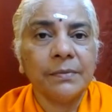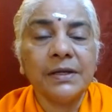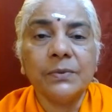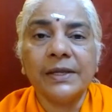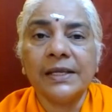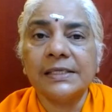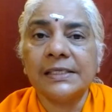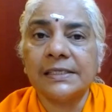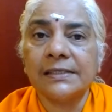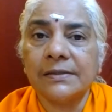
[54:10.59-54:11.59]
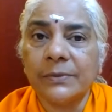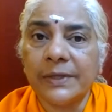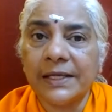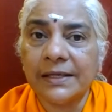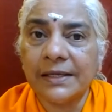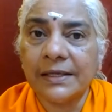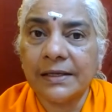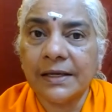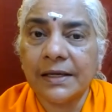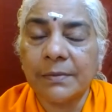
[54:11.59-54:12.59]
But when I when
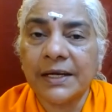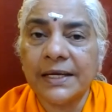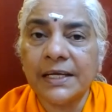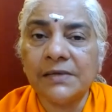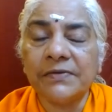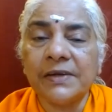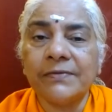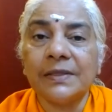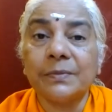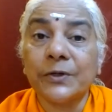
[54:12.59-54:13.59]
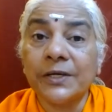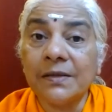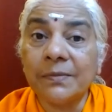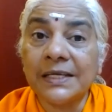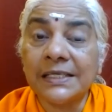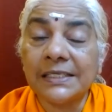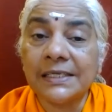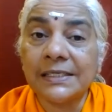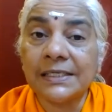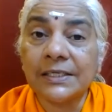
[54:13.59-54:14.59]
I am identified with the body, mind,
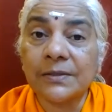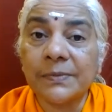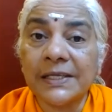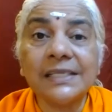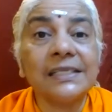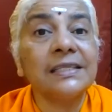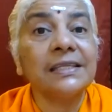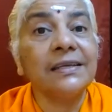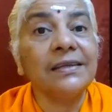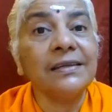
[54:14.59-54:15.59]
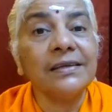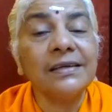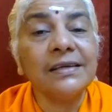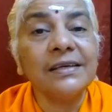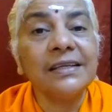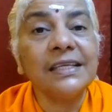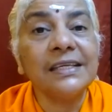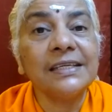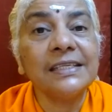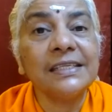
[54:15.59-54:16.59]
sense complex, then
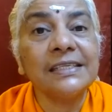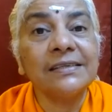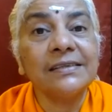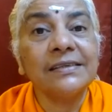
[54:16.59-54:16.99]
there is